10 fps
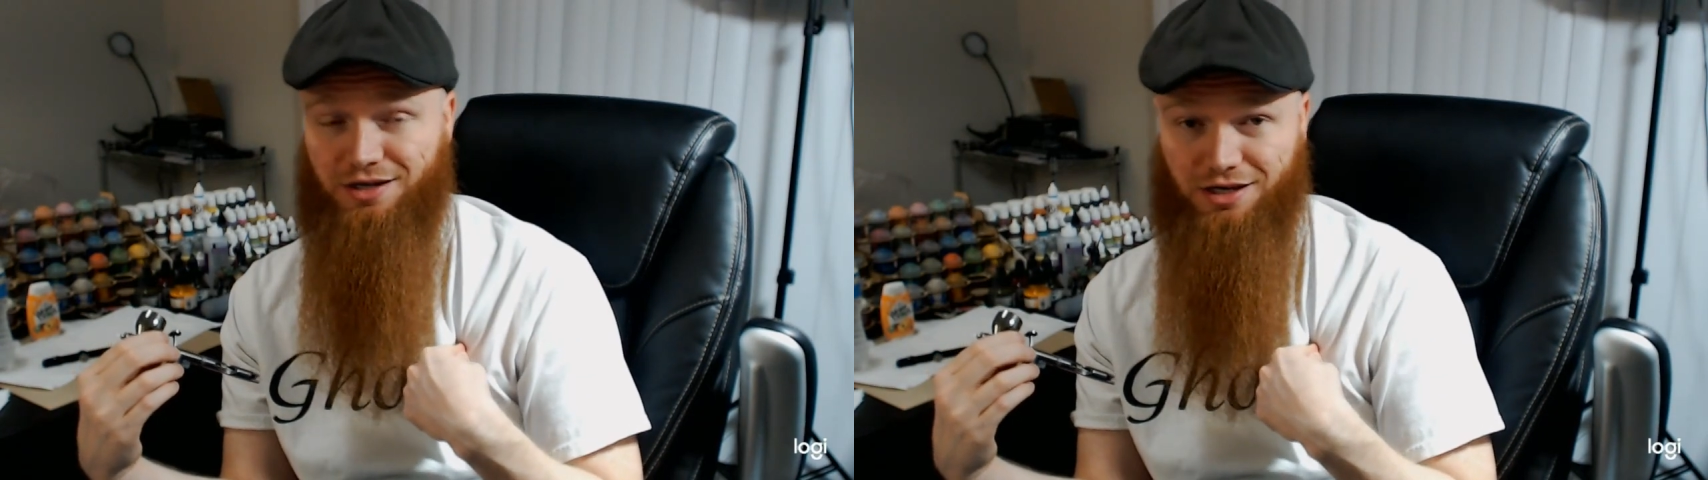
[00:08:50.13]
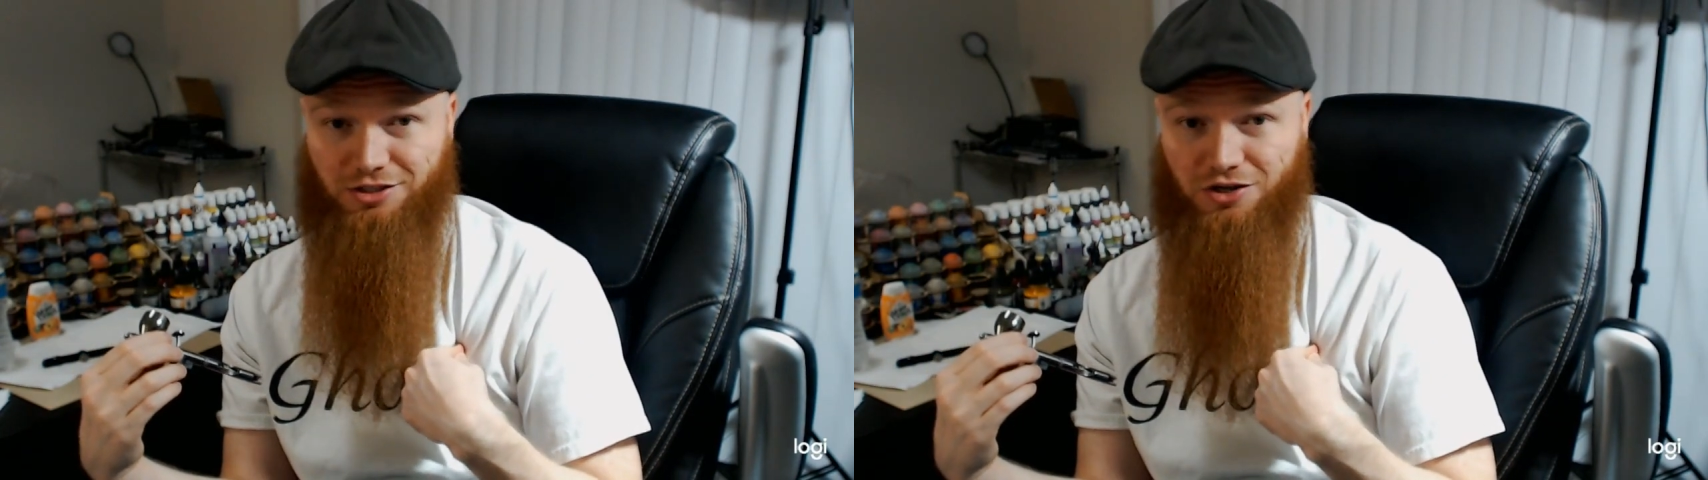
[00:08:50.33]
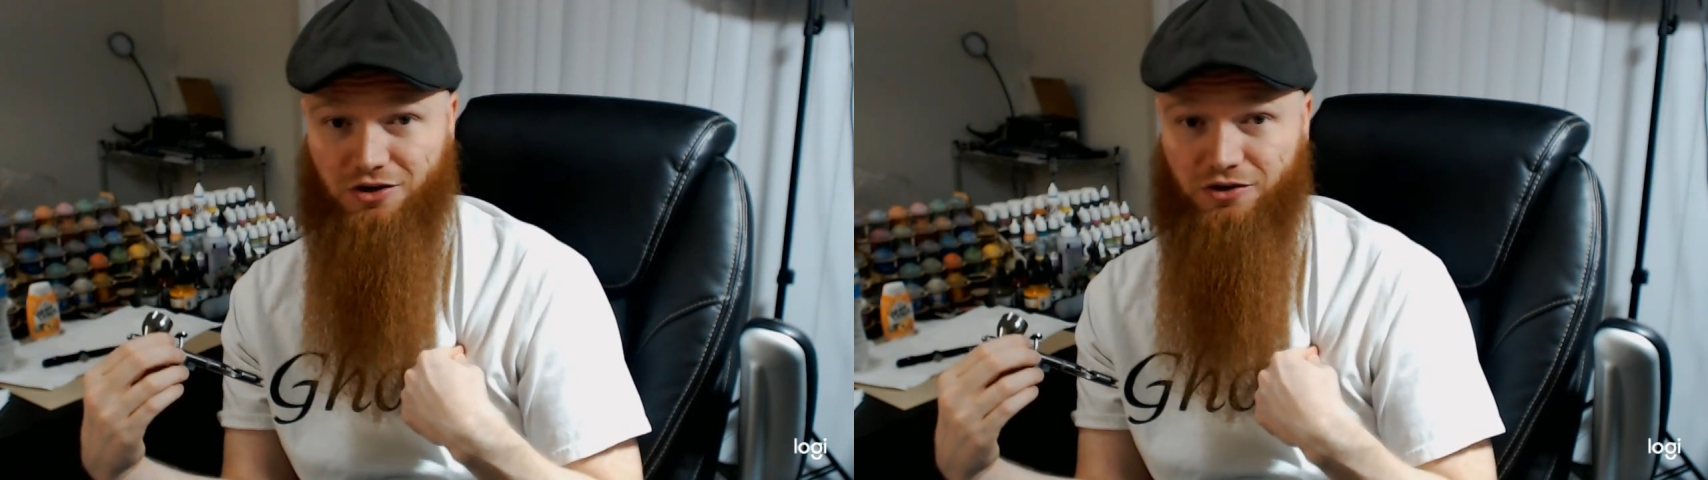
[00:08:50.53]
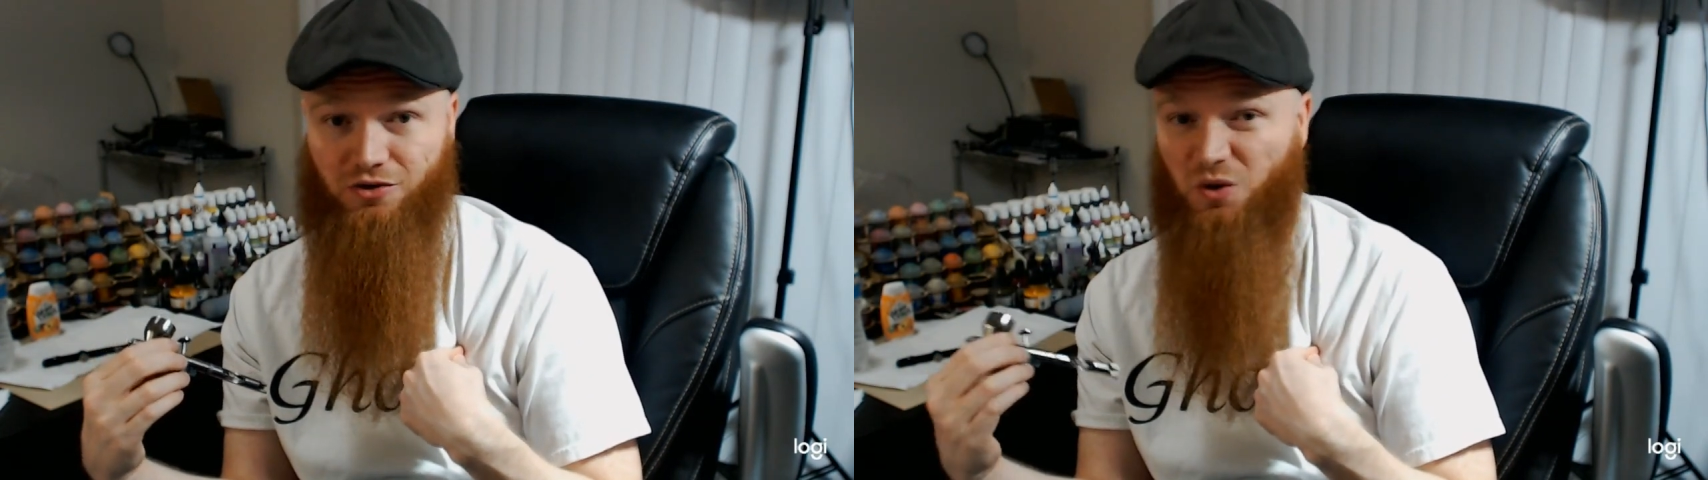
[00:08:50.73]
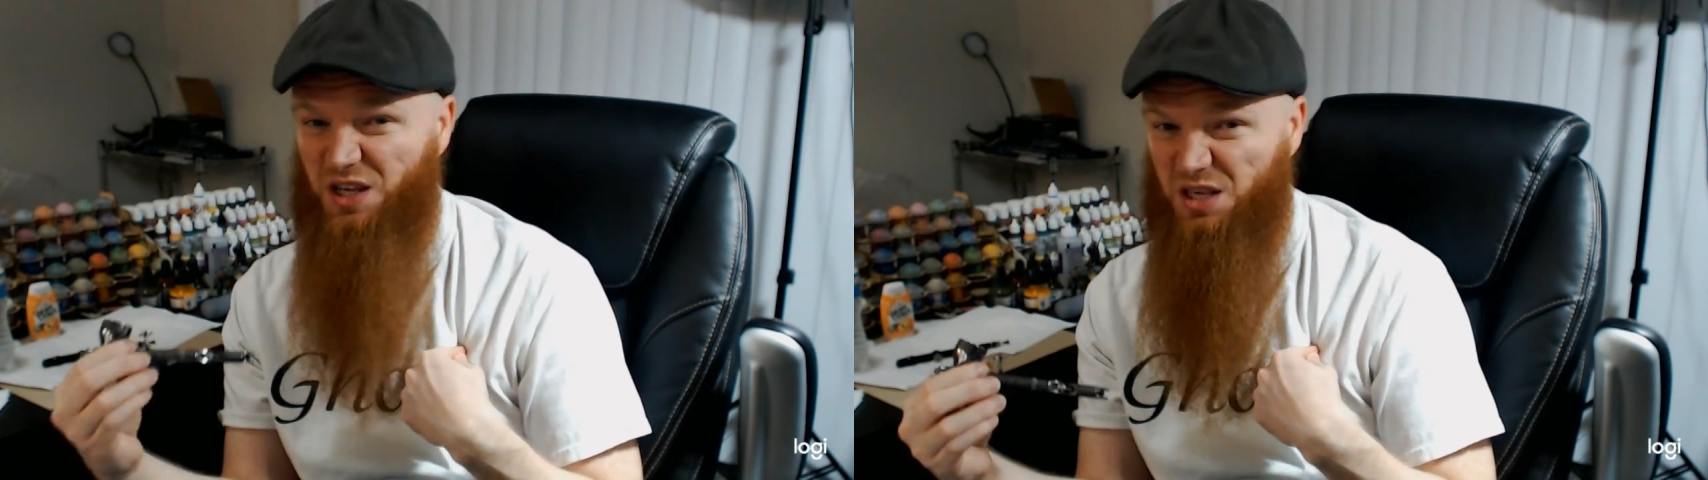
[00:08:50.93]
Kickstarter
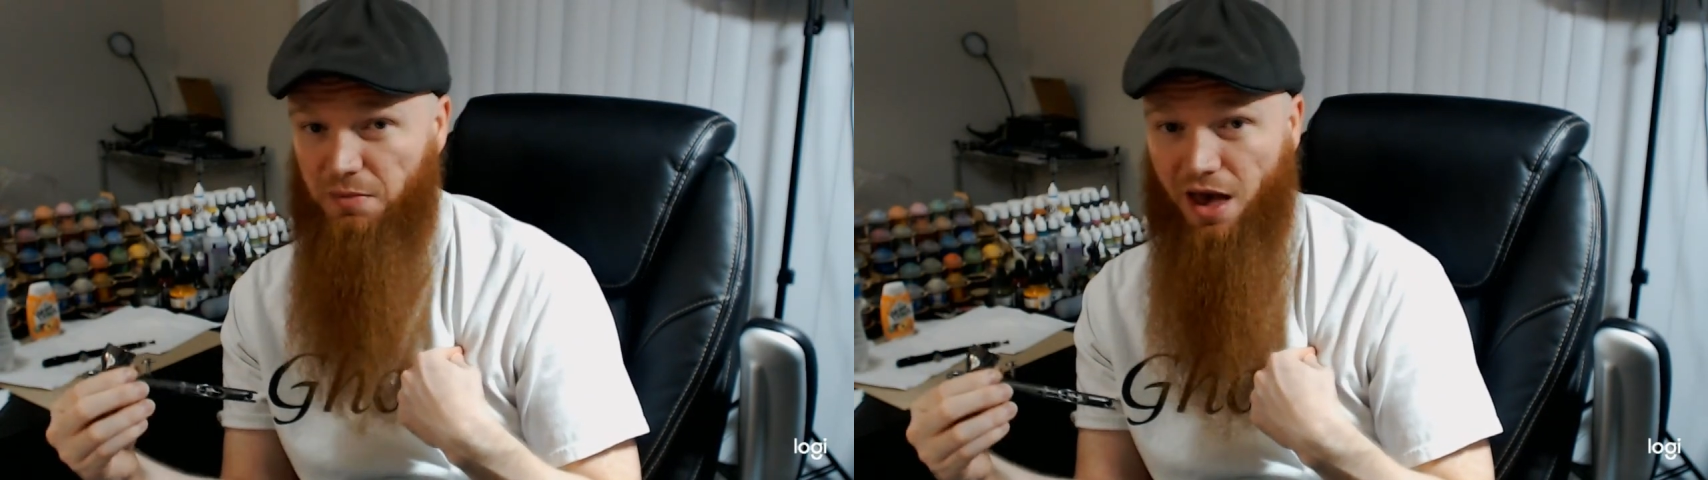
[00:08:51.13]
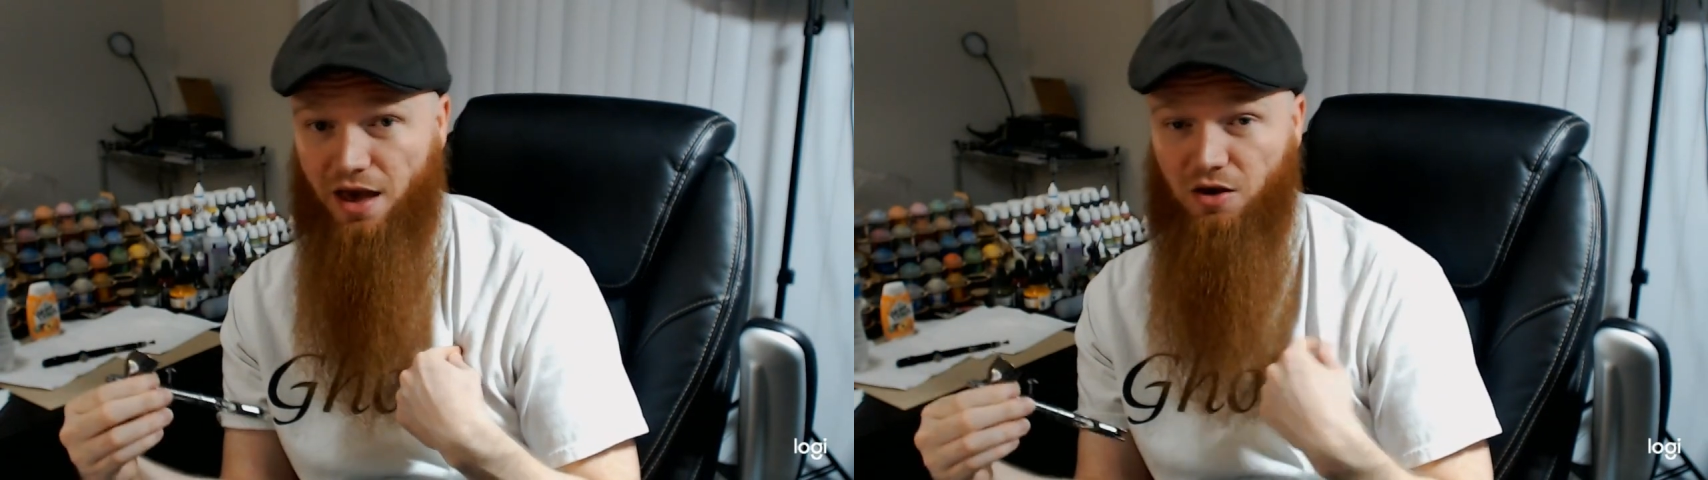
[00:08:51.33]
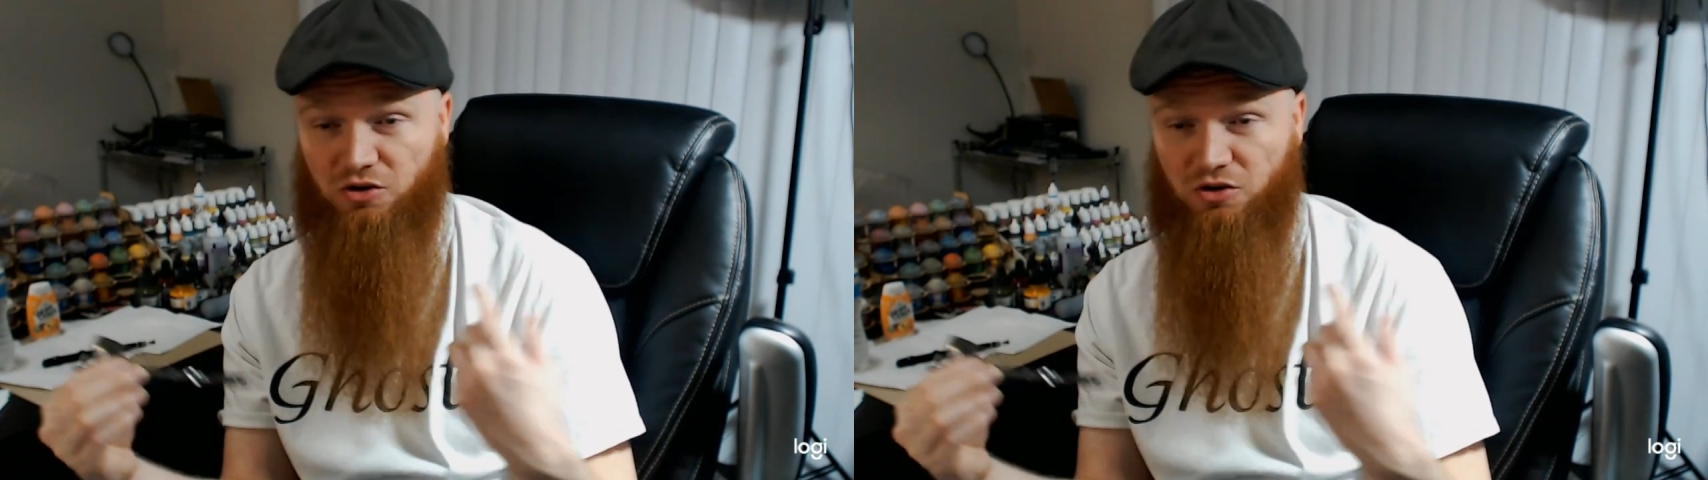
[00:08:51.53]
or eBay